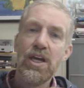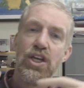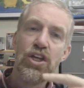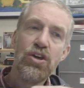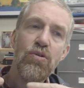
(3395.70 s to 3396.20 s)

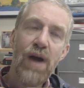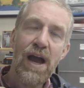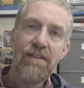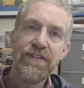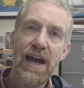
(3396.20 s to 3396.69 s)
you
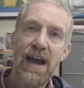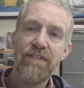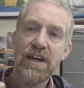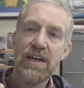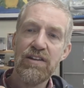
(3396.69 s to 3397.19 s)
have to have
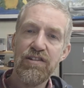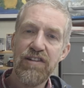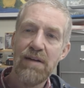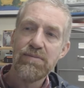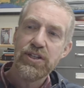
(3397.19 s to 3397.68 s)
a
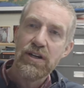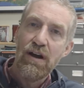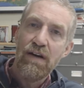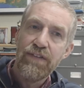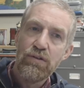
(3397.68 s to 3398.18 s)
conception
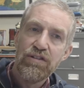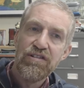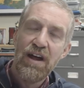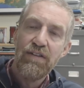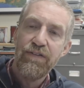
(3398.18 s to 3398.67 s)
of
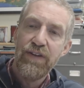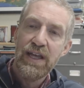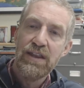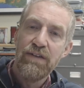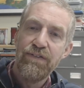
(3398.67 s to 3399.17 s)
yourself
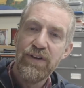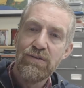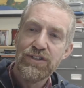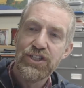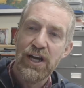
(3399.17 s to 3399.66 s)
in the
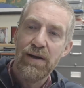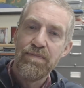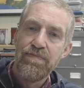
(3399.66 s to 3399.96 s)
future